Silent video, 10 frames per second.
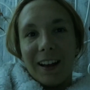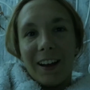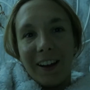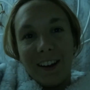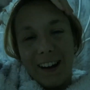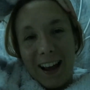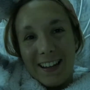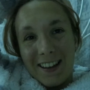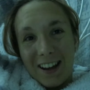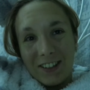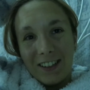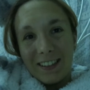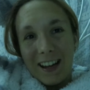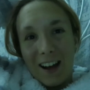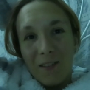Okay, so as you can
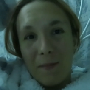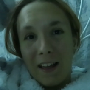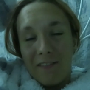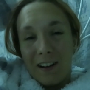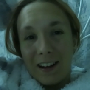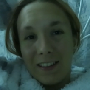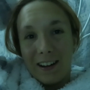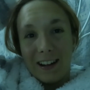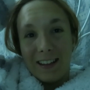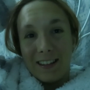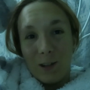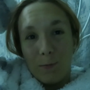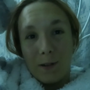tell by the fact that it is super